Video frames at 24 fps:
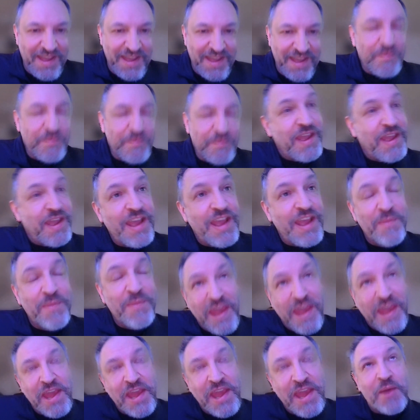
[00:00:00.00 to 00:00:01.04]
I am
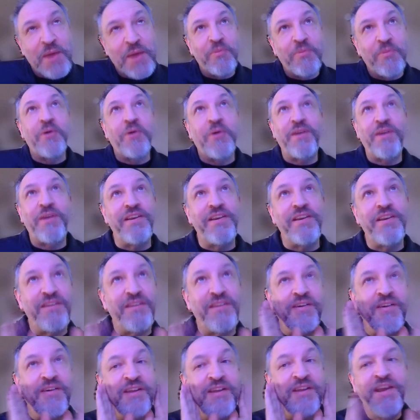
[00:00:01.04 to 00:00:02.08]
a ham, though. Can you
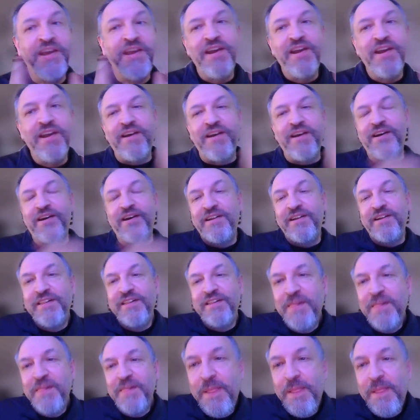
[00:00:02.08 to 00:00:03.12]
tell? Uh,
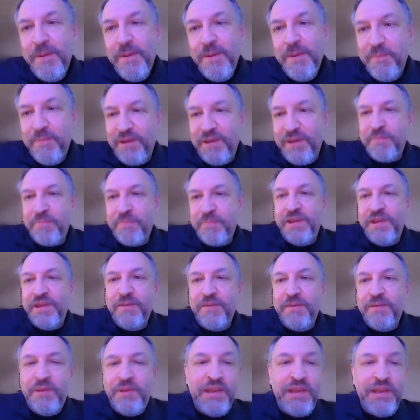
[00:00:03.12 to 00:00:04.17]
but
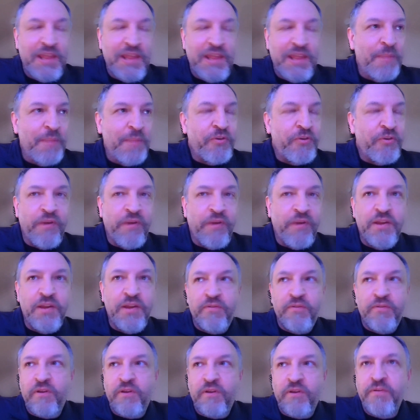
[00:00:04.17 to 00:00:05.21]
being in the amateur
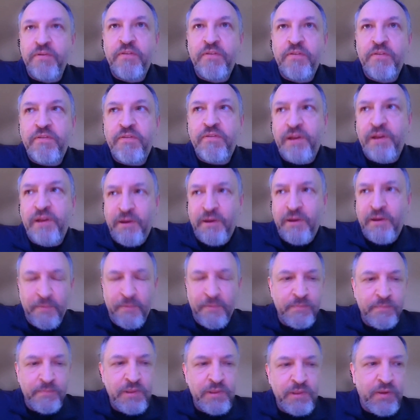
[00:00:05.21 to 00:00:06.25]
radio service,
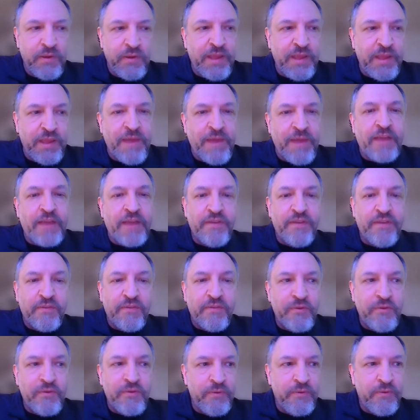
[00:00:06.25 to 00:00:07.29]
I have
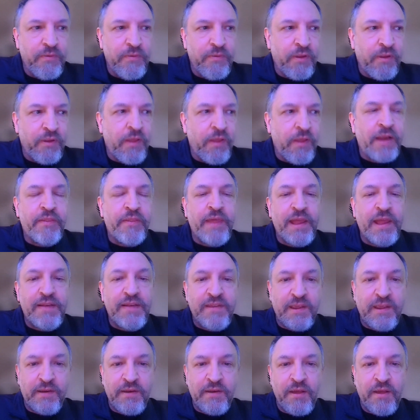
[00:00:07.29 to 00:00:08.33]
access to a lot of
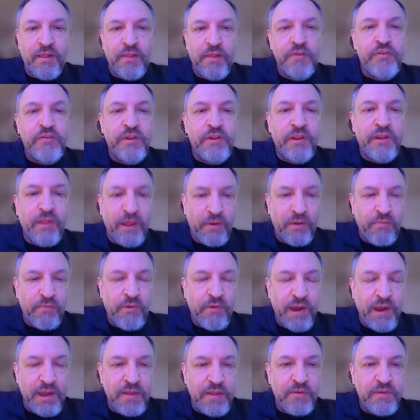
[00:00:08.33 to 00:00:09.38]
that technology, a lot
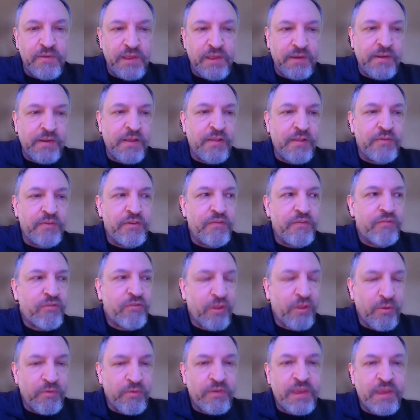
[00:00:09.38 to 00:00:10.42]
of radio technology,
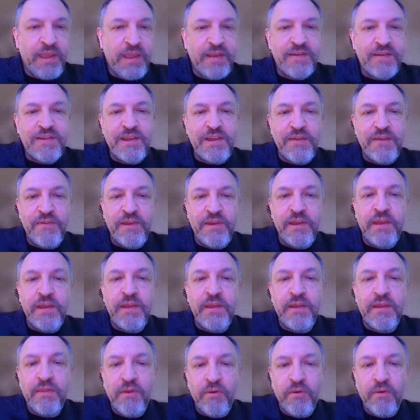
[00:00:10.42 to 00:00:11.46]
slow scan
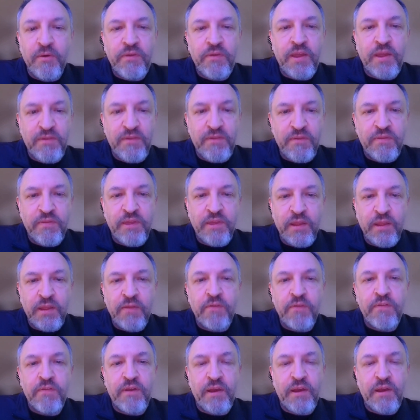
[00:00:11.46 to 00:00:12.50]
TV, those kinds of
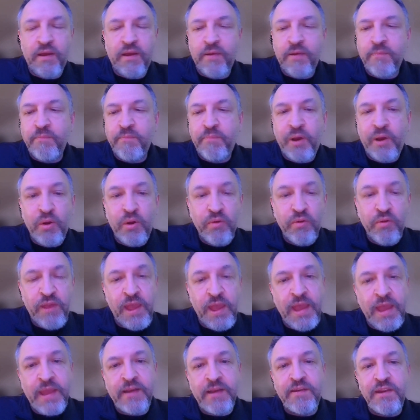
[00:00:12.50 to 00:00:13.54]
things.
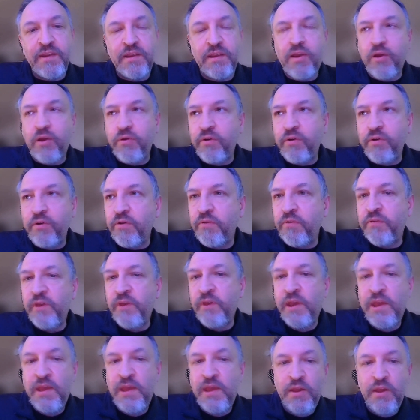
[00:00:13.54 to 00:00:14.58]
POSAG
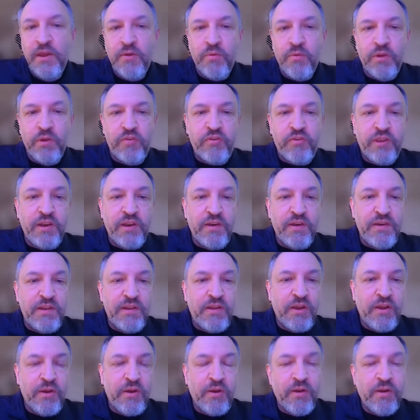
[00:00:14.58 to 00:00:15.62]
decoders, which can
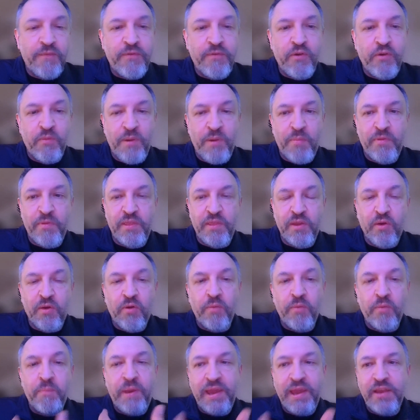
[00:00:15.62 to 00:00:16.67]
decode. If you remember the
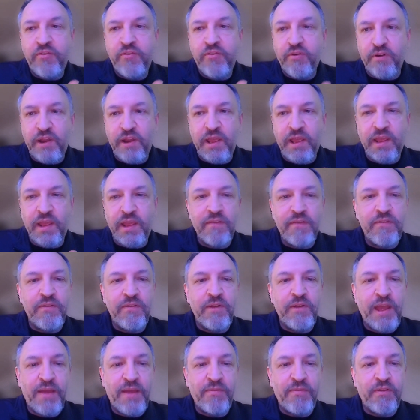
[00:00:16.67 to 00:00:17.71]
old pager days,
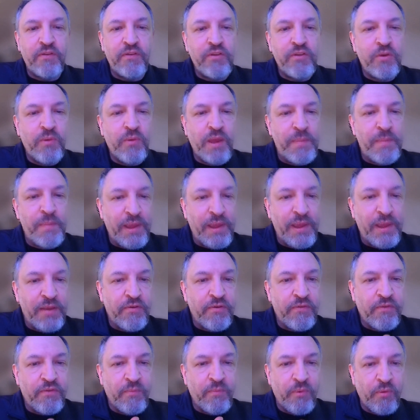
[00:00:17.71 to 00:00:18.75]
you'd have the two-way
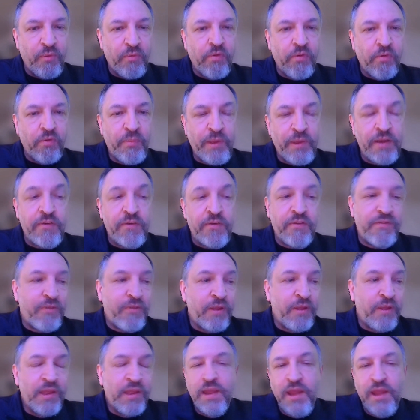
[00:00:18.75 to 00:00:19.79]
pagers, the Motorola
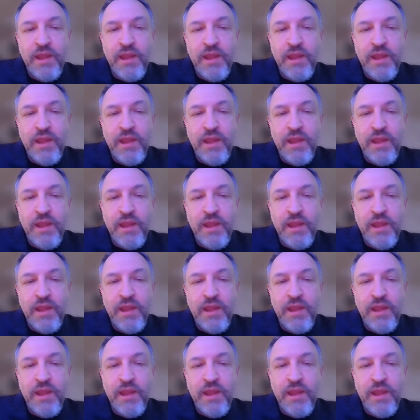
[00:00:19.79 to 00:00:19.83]
pagers.